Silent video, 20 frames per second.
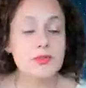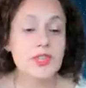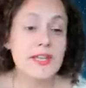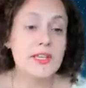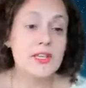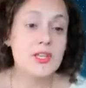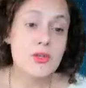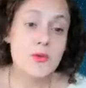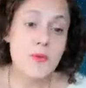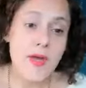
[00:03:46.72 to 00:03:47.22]

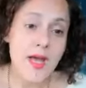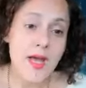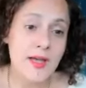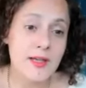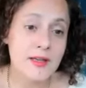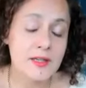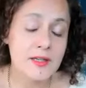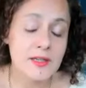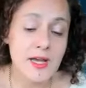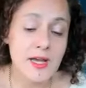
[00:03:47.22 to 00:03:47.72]
thank you
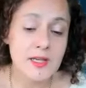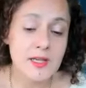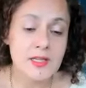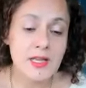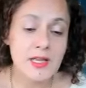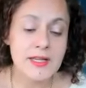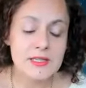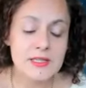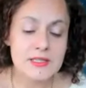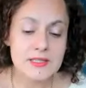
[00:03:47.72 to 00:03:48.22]
anne and i'd
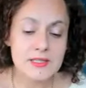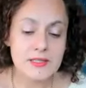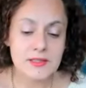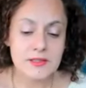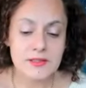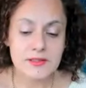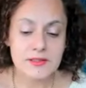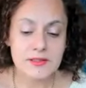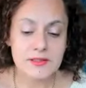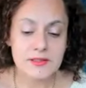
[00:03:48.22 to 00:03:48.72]
like
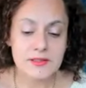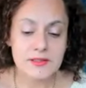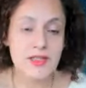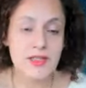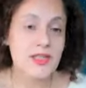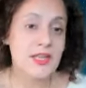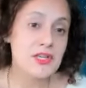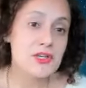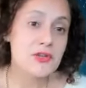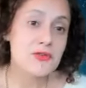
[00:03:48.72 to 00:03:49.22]
to say
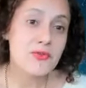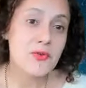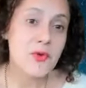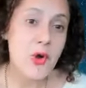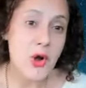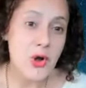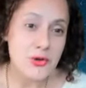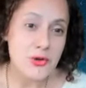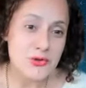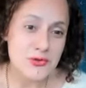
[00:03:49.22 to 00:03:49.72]
thank you
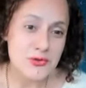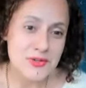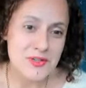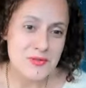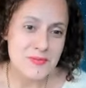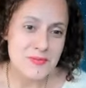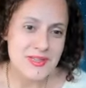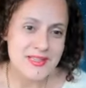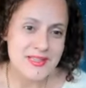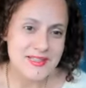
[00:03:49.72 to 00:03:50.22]
for
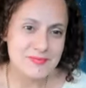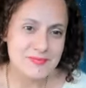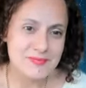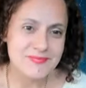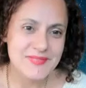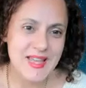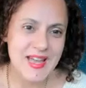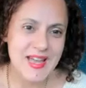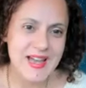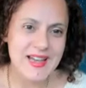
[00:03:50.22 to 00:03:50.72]
honoring me
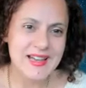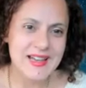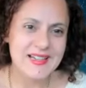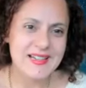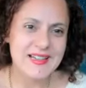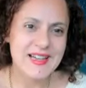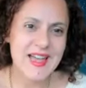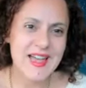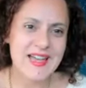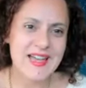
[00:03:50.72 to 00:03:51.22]

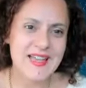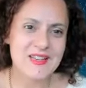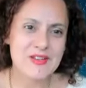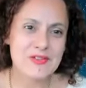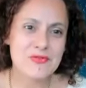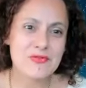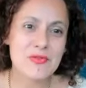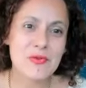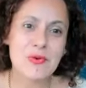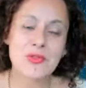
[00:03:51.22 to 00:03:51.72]
uh, and
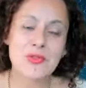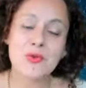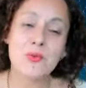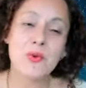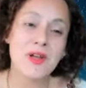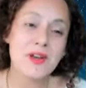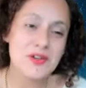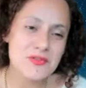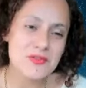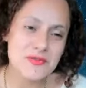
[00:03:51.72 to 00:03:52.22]
for the
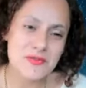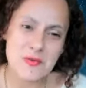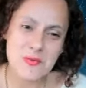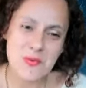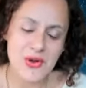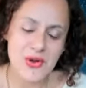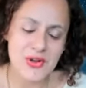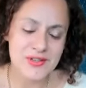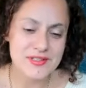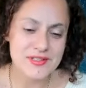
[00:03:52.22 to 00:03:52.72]
wonderful
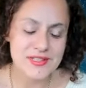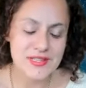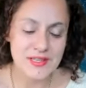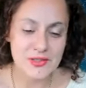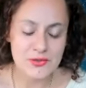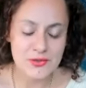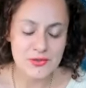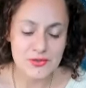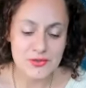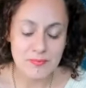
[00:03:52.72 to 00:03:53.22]
words
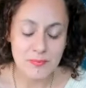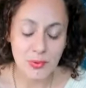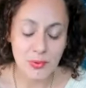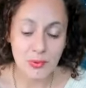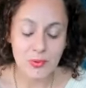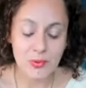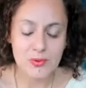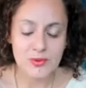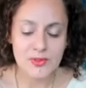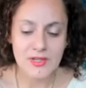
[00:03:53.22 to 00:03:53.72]
that you
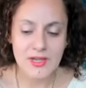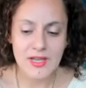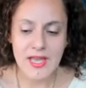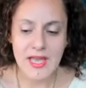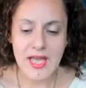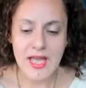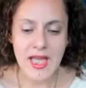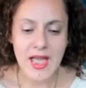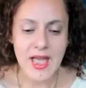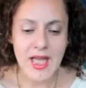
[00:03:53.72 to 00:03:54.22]
spoke
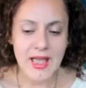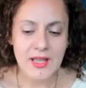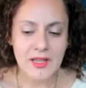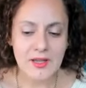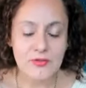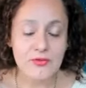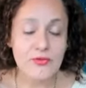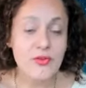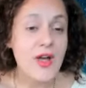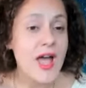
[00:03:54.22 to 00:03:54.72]

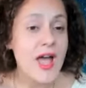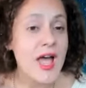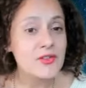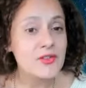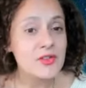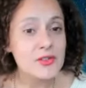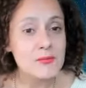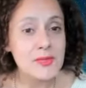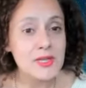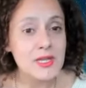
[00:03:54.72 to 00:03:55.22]
and for
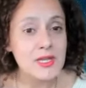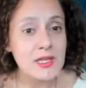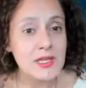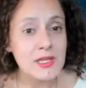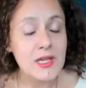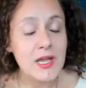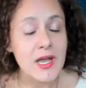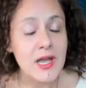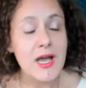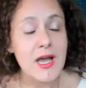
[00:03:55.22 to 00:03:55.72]
having
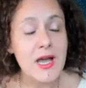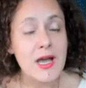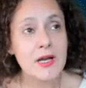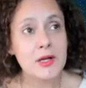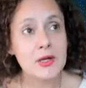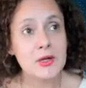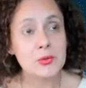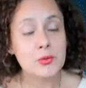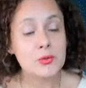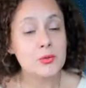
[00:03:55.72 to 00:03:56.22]
me
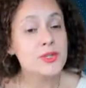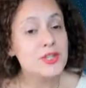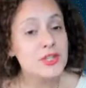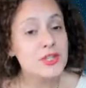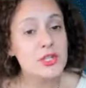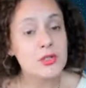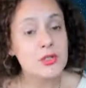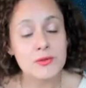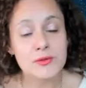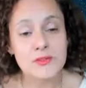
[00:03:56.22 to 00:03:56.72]
uh,
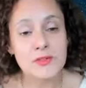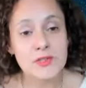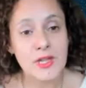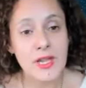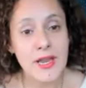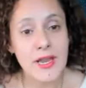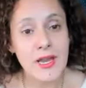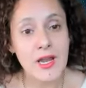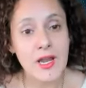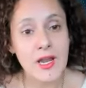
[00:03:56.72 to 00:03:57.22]
with you
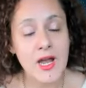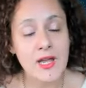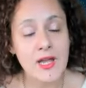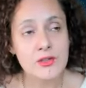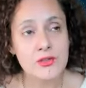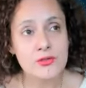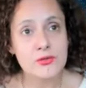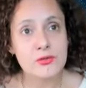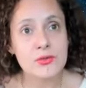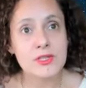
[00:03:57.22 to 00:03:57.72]
today i
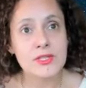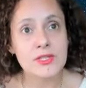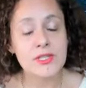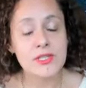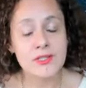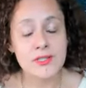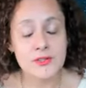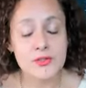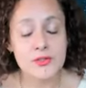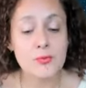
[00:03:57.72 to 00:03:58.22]
truly
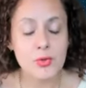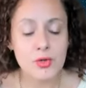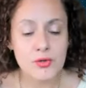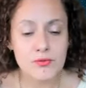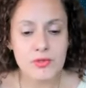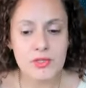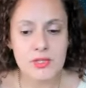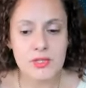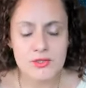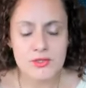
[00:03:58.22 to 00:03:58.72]
it is a
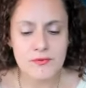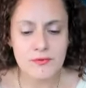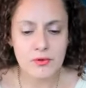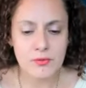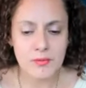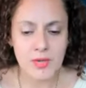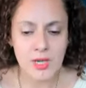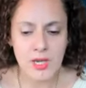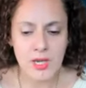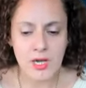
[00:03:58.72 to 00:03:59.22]
privilege for
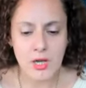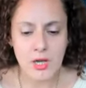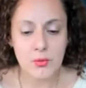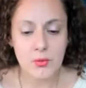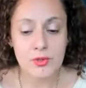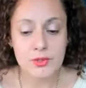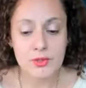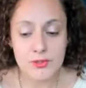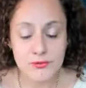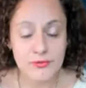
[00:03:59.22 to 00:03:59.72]
me and i
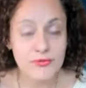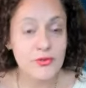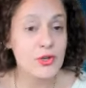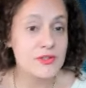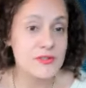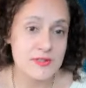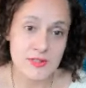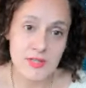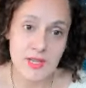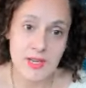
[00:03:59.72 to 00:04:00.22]
want to
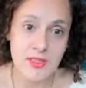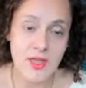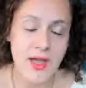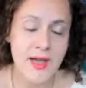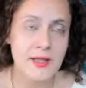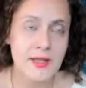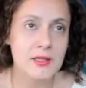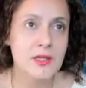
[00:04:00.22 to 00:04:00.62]
first say that